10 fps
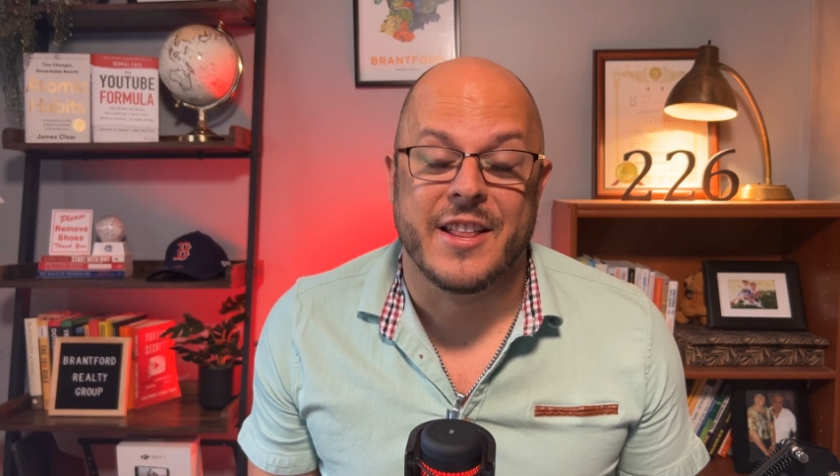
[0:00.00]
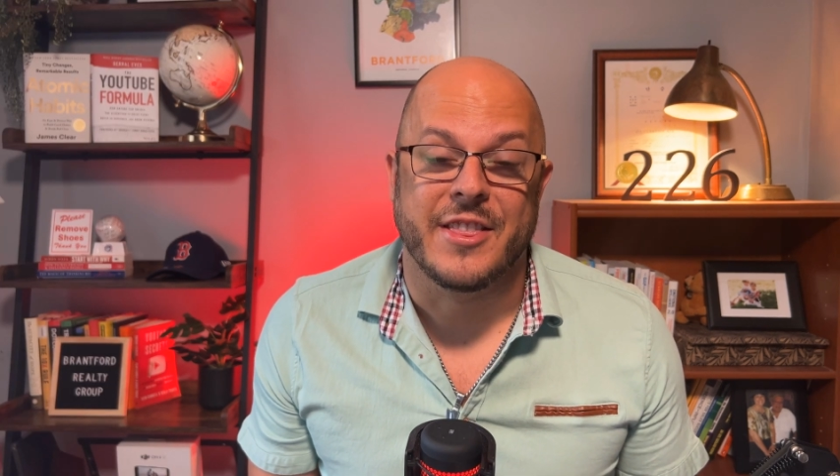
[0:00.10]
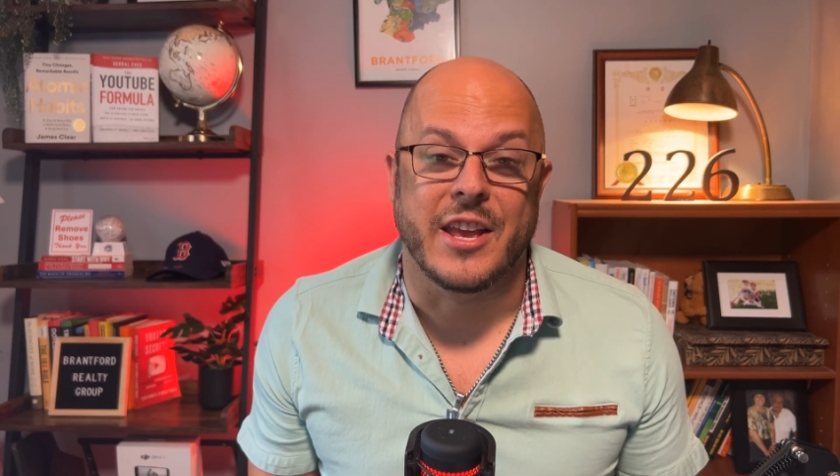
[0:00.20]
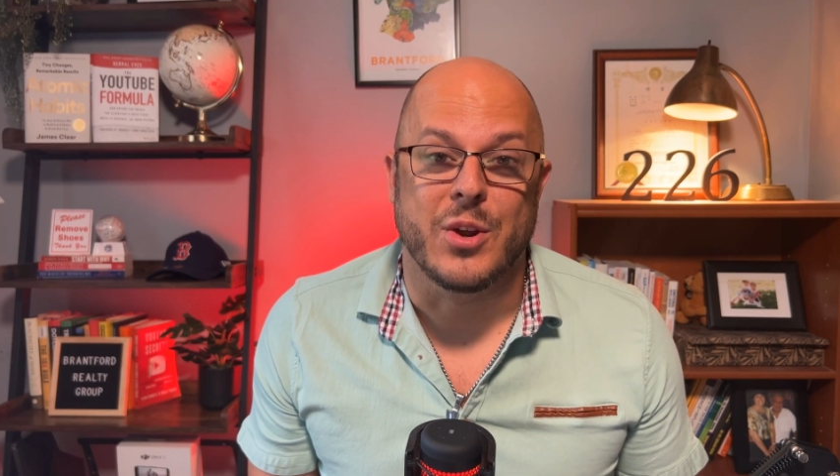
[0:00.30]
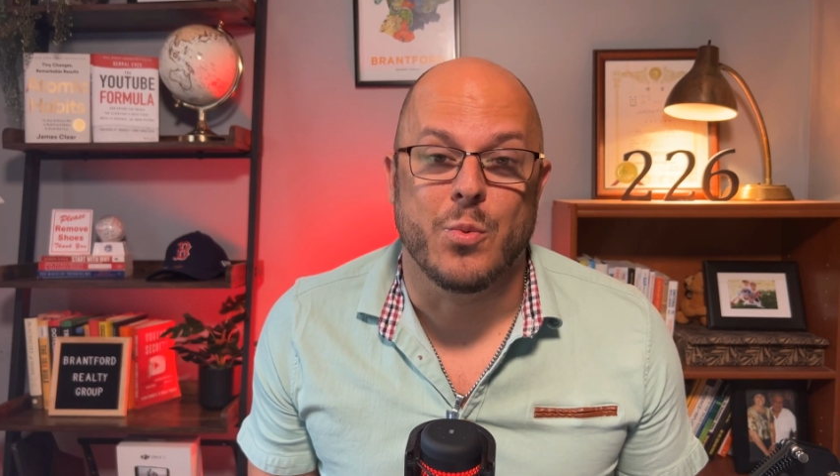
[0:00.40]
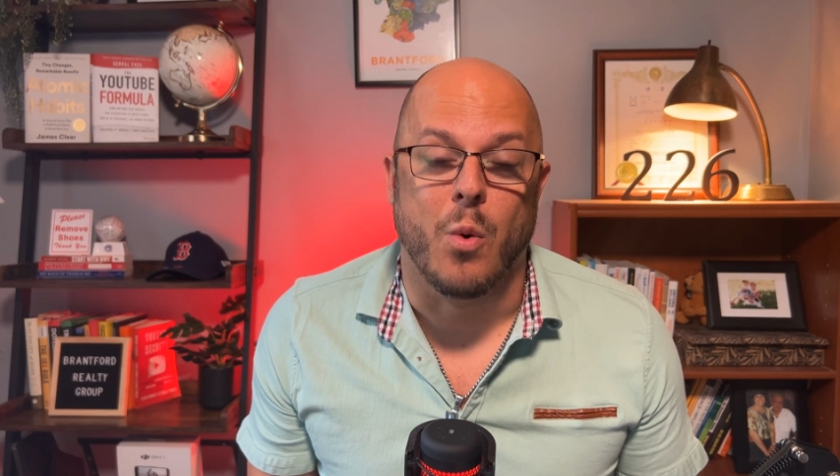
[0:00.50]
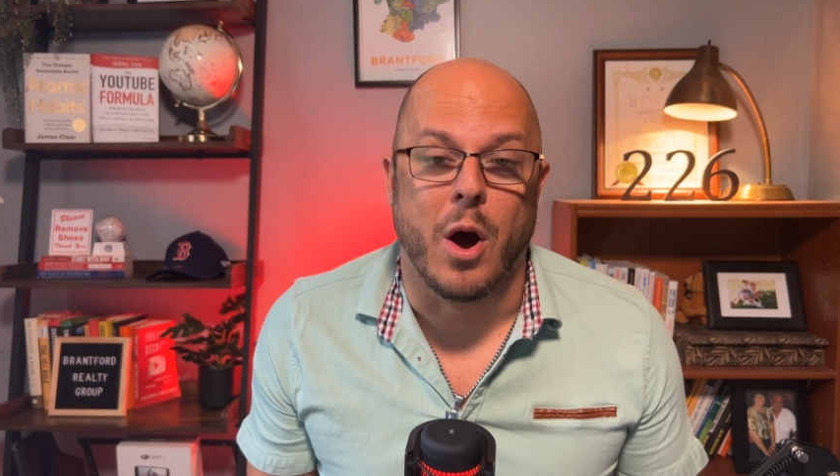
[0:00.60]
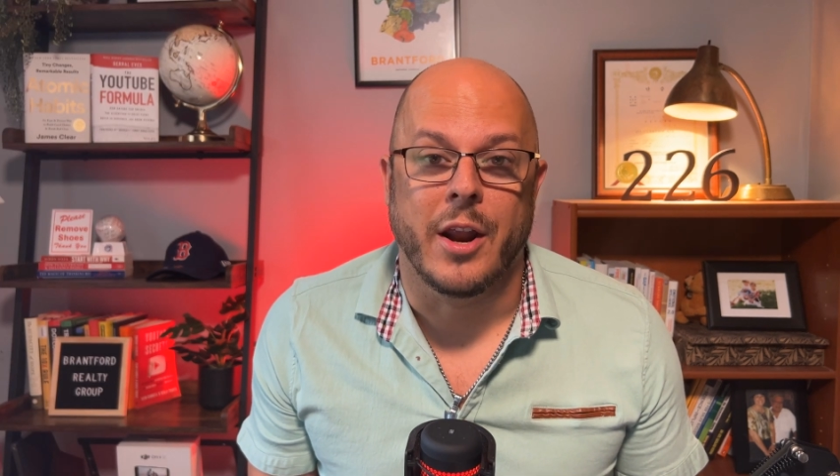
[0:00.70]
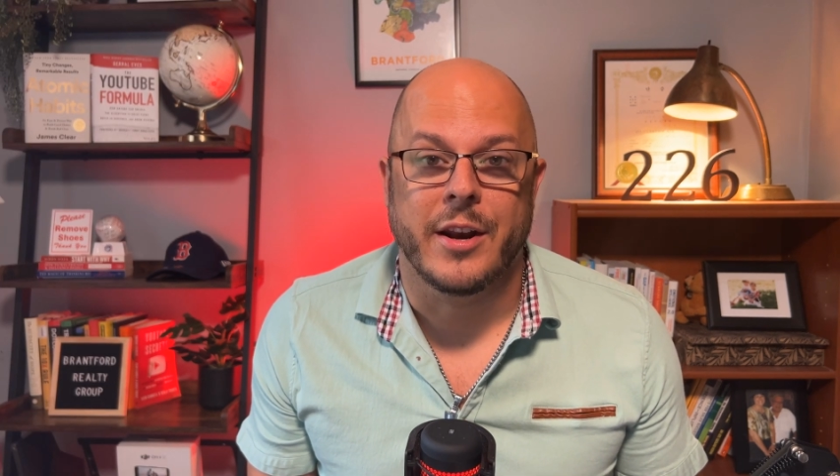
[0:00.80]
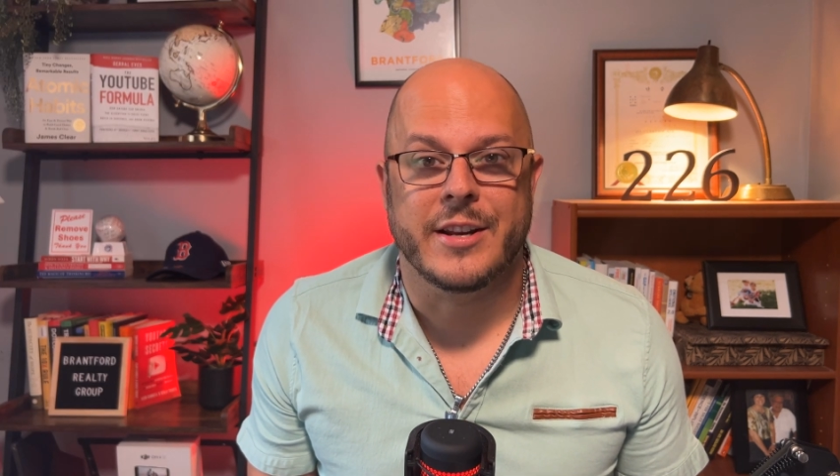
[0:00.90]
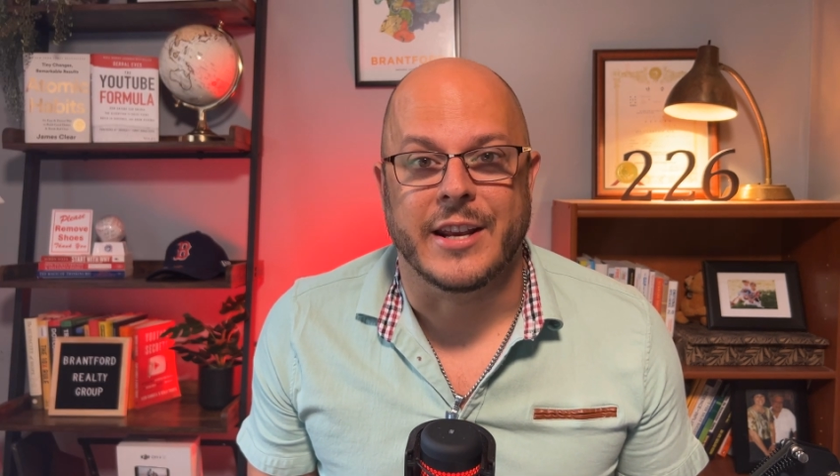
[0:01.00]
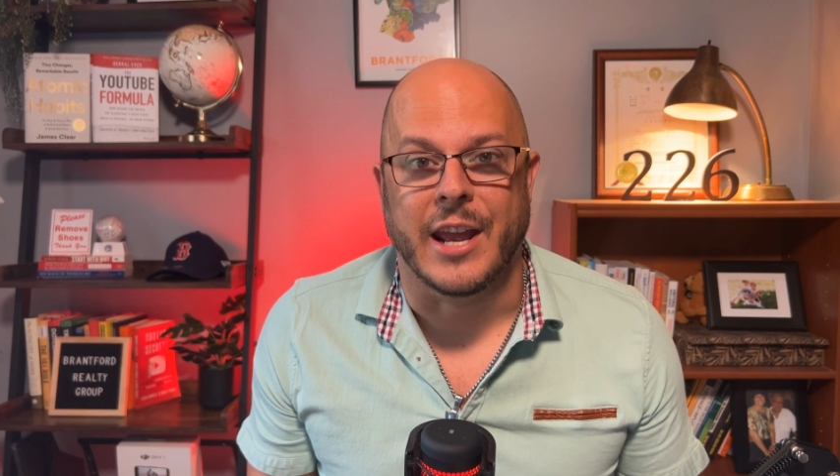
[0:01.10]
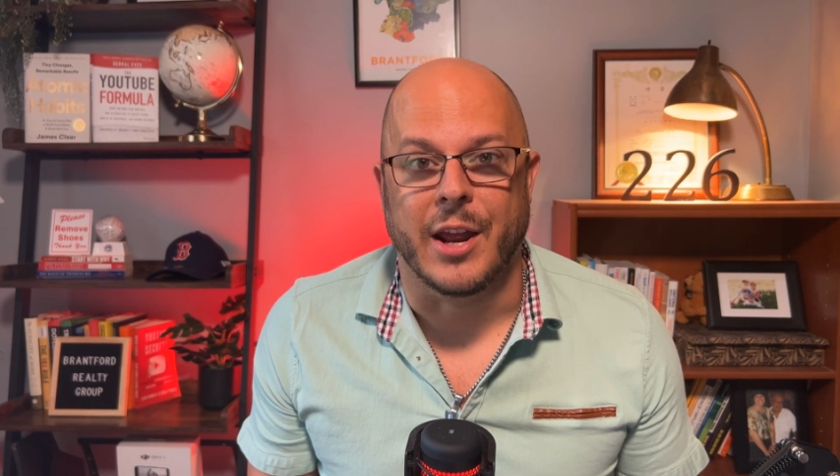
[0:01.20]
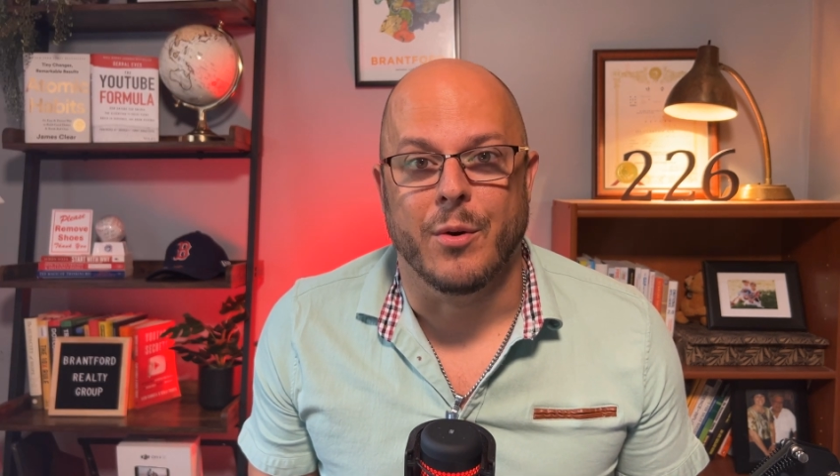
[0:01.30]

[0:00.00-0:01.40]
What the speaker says: that you want to get